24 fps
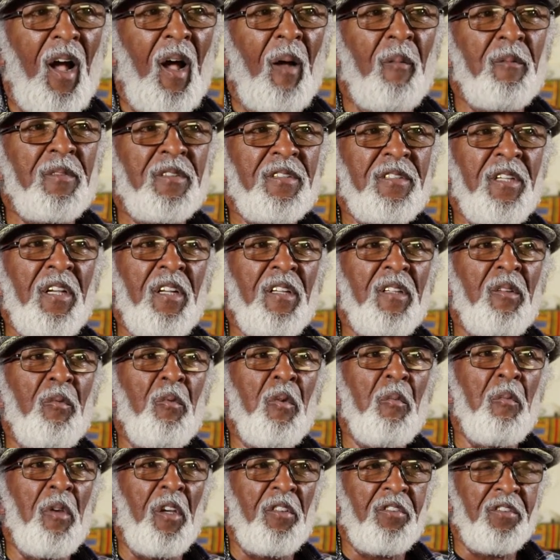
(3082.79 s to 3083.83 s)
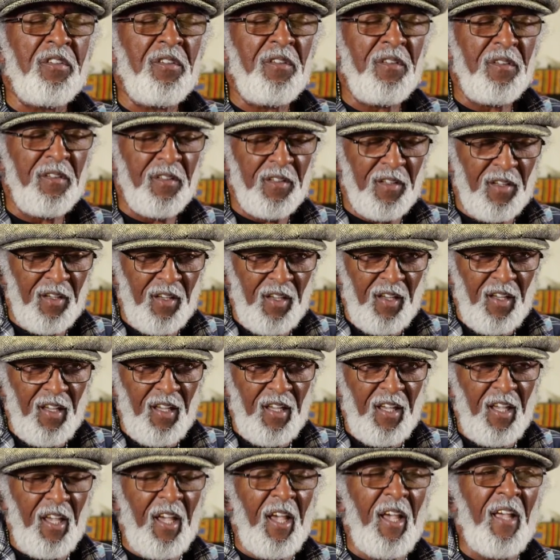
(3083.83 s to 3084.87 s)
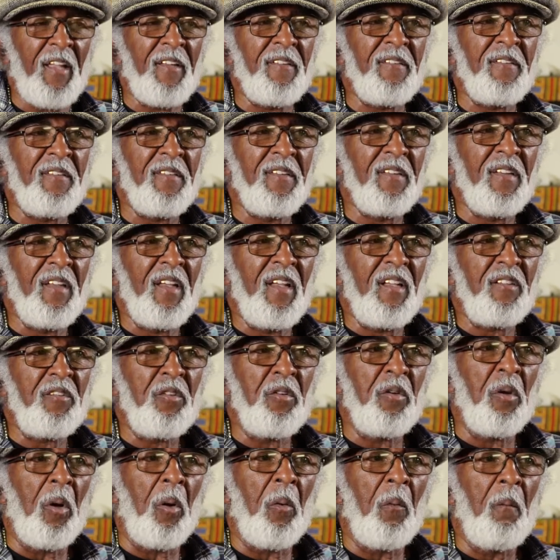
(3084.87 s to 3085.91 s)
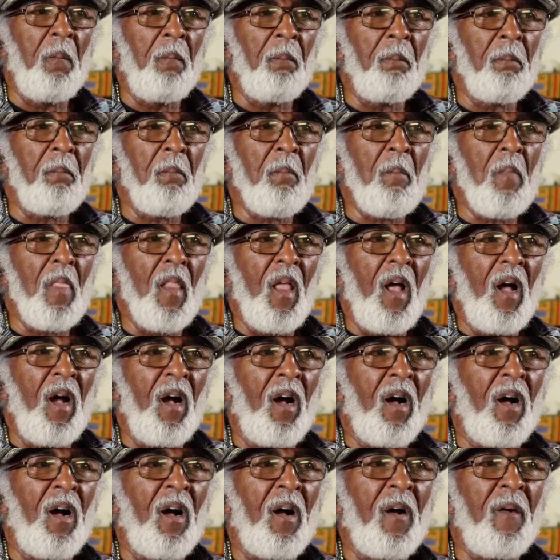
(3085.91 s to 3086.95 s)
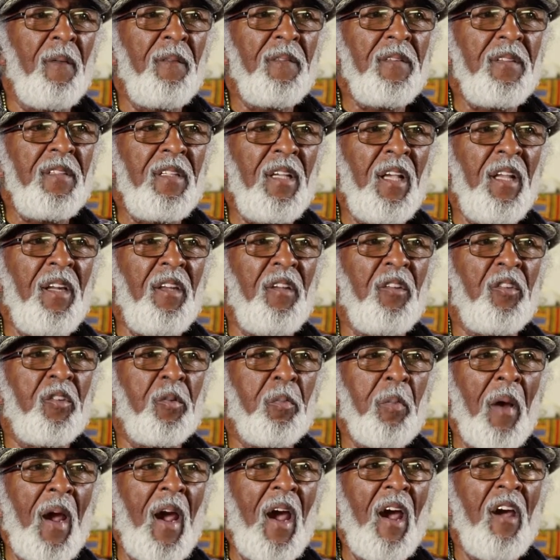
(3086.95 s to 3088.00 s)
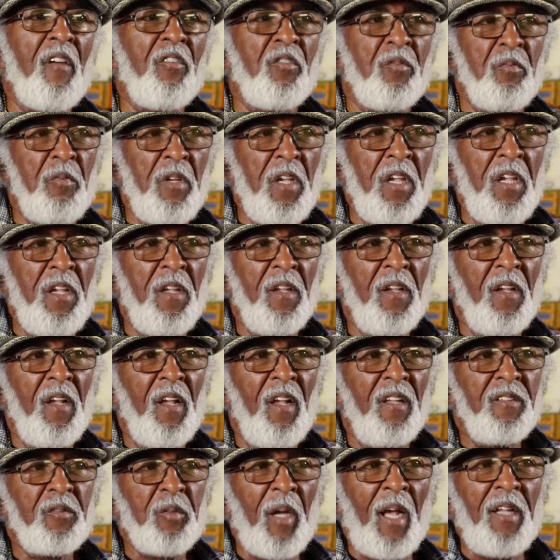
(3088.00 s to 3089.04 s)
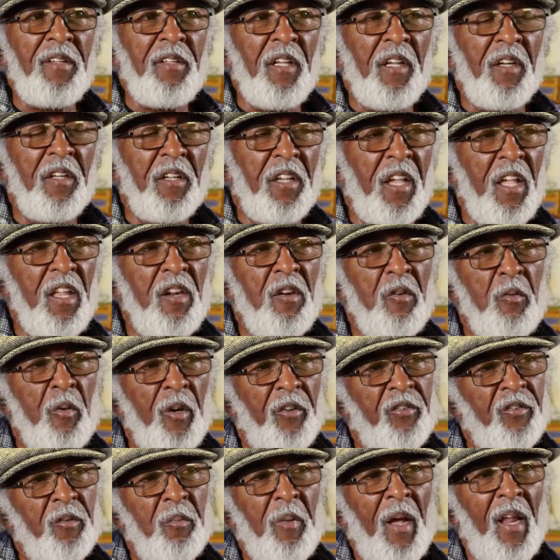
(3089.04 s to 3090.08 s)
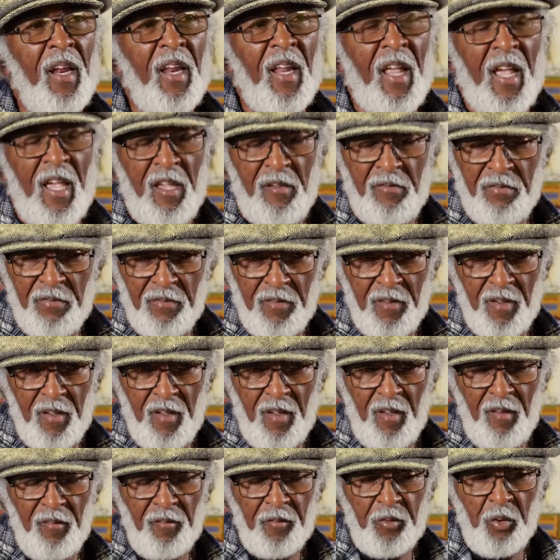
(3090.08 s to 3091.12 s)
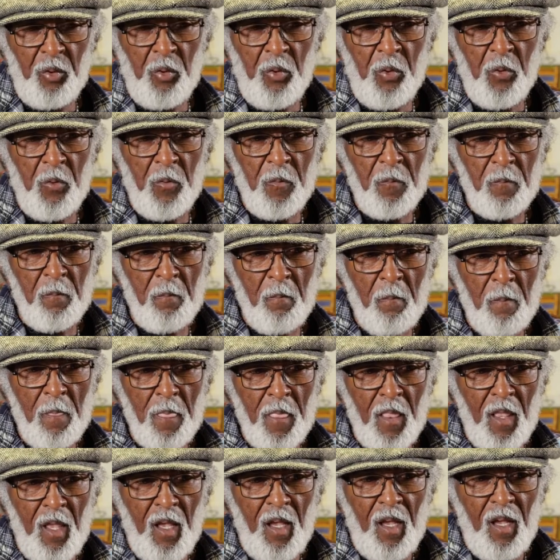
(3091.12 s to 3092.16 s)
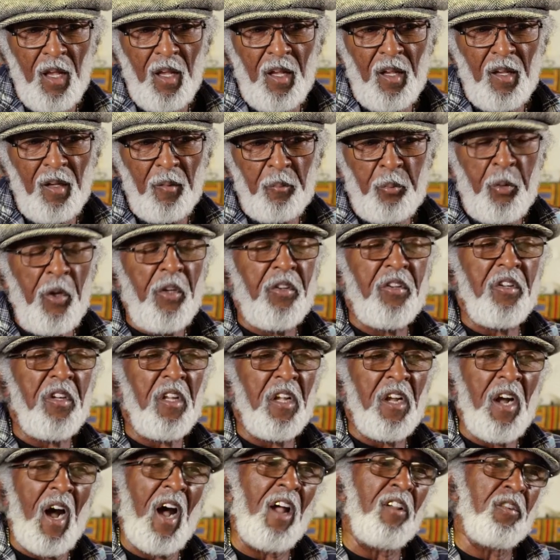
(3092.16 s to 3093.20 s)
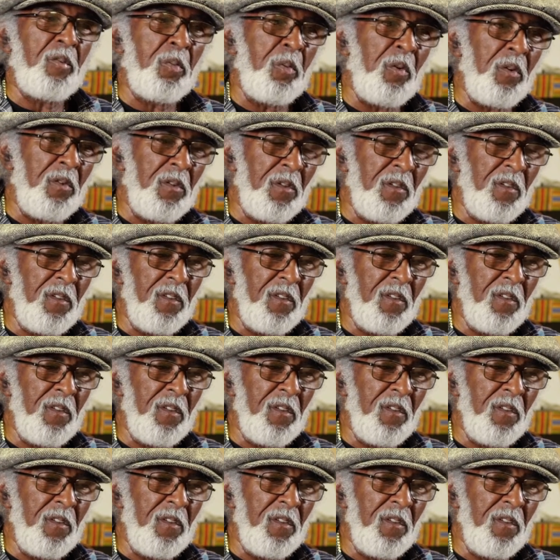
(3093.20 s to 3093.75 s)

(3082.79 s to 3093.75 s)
I'm still in remission. And, you know, it inspires me. So I dedicated the rest of my life to preaching the gospel